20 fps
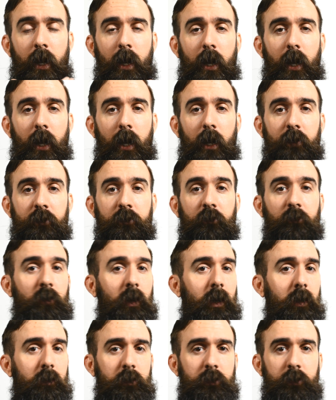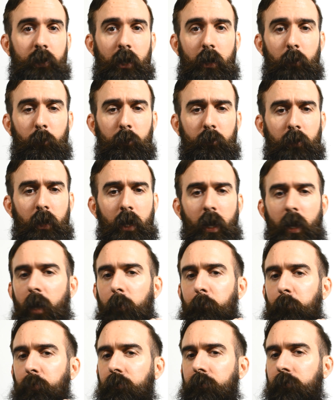I just got out of the shower. I
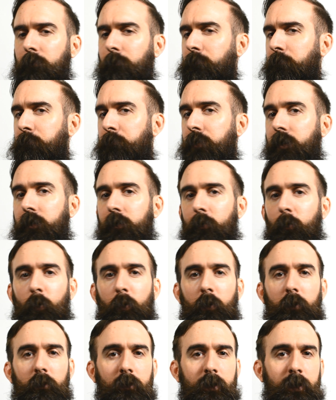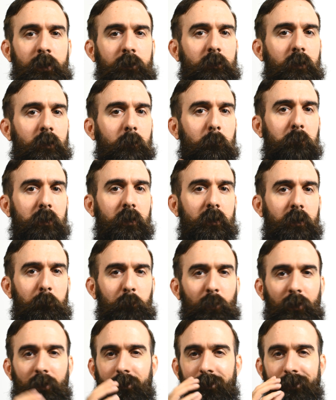put some beard oil into the beard. I
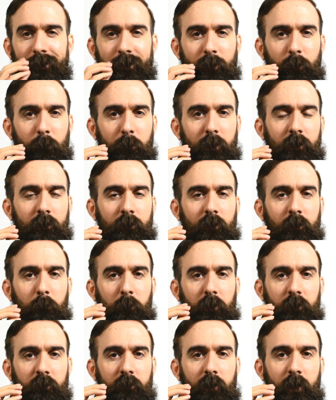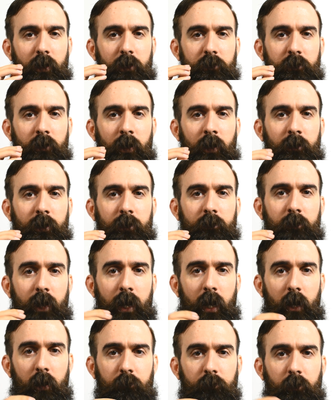put a little bit into the mustache. I like to
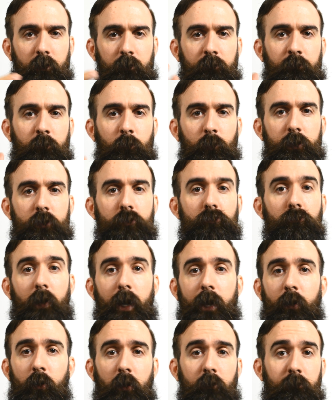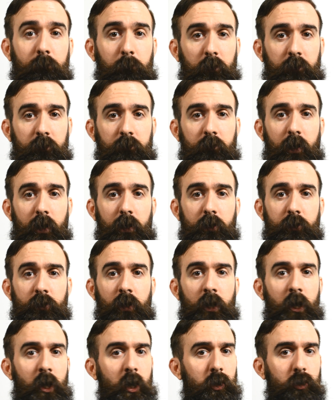have a fully dried off mustache,
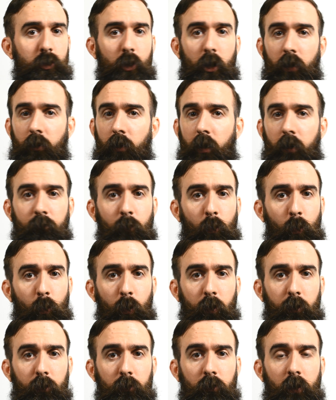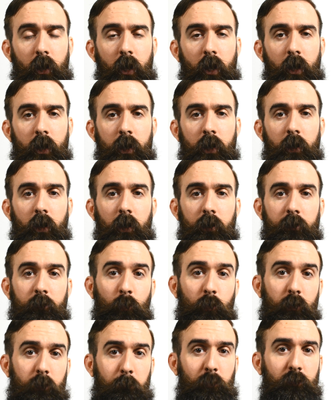not a lot of oil, in
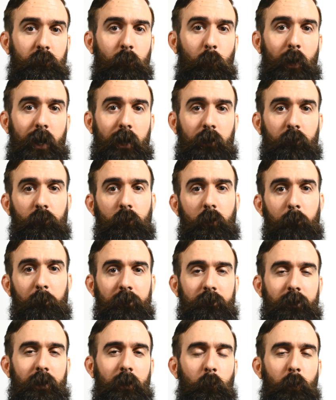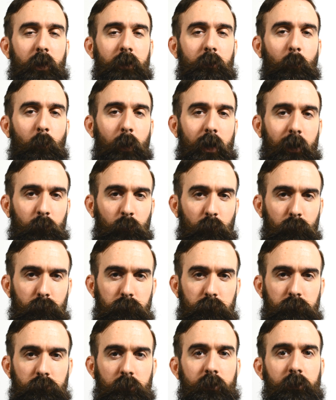order to put the wax on, because that way the wax will
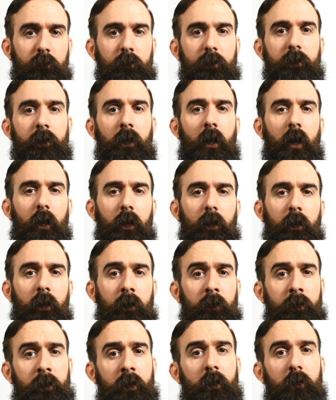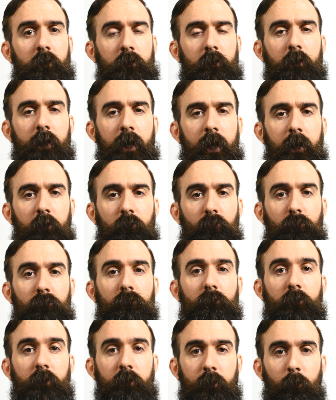really adhere to the hairs
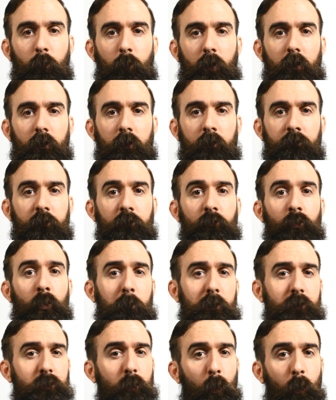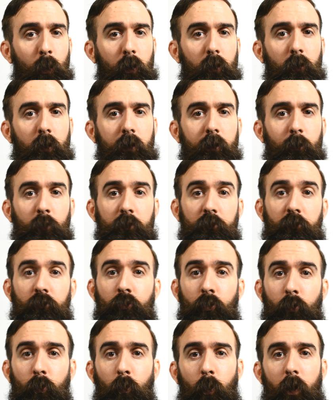really well. If there's too much oil on it or it's
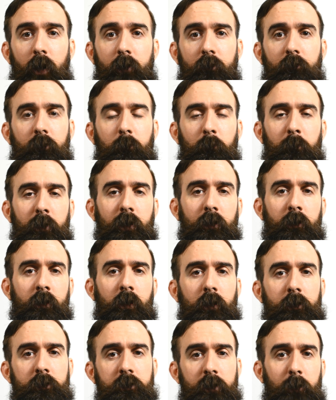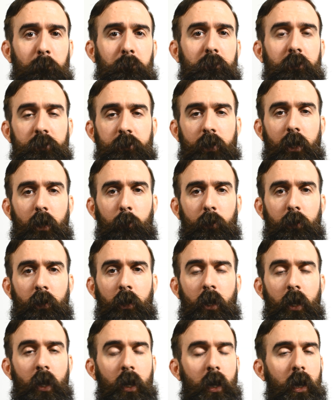too wet from being damp in the shower,
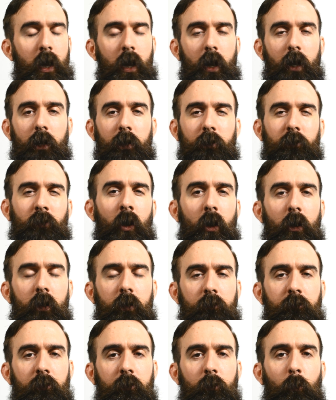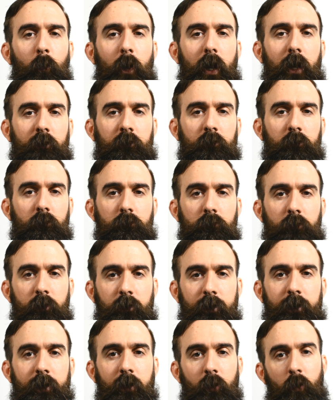it's harder for the wax to
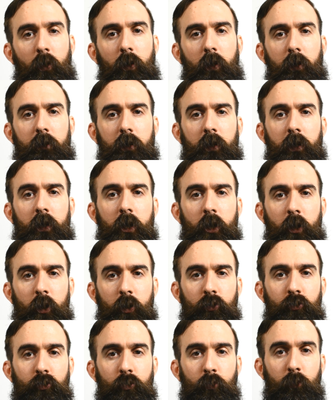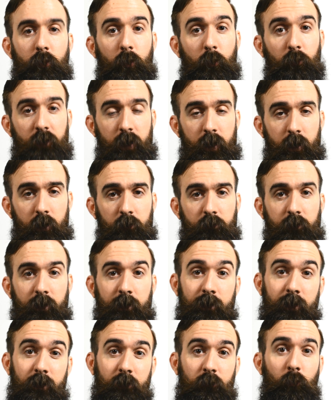really get on to those hairs
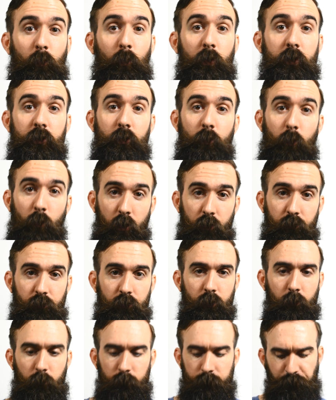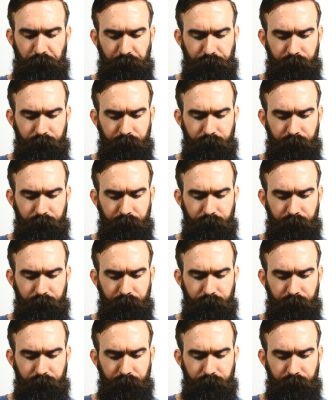and get to what you want it to do.